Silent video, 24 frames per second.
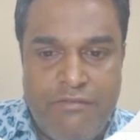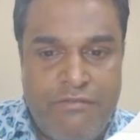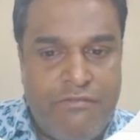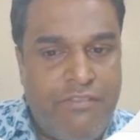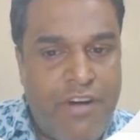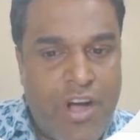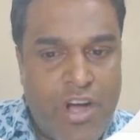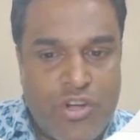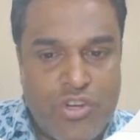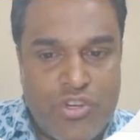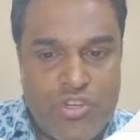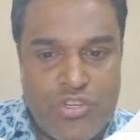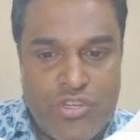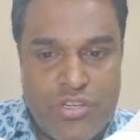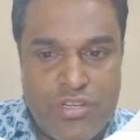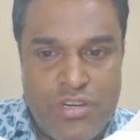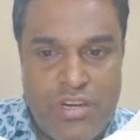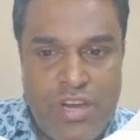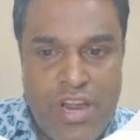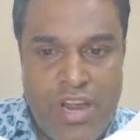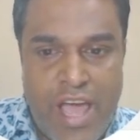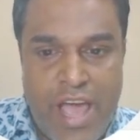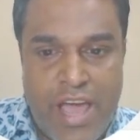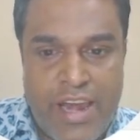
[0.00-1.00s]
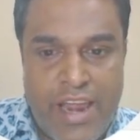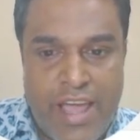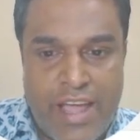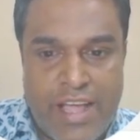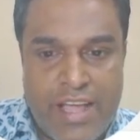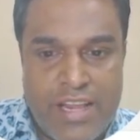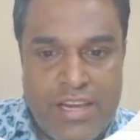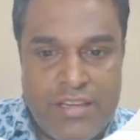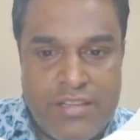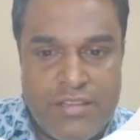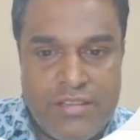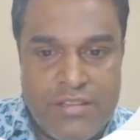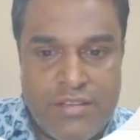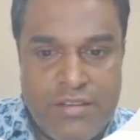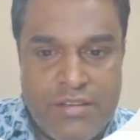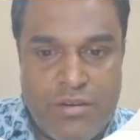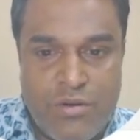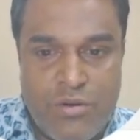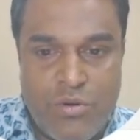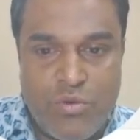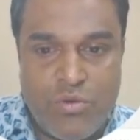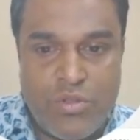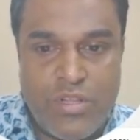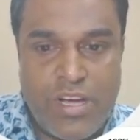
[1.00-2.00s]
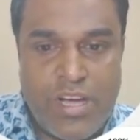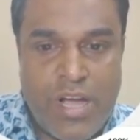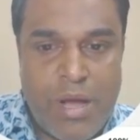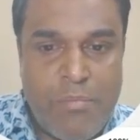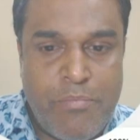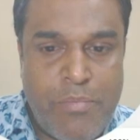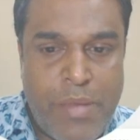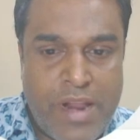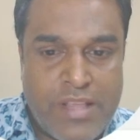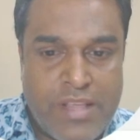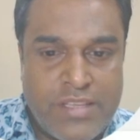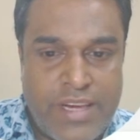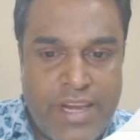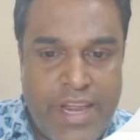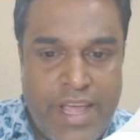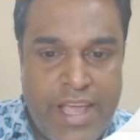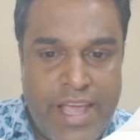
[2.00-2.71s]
function and I can do the comparison,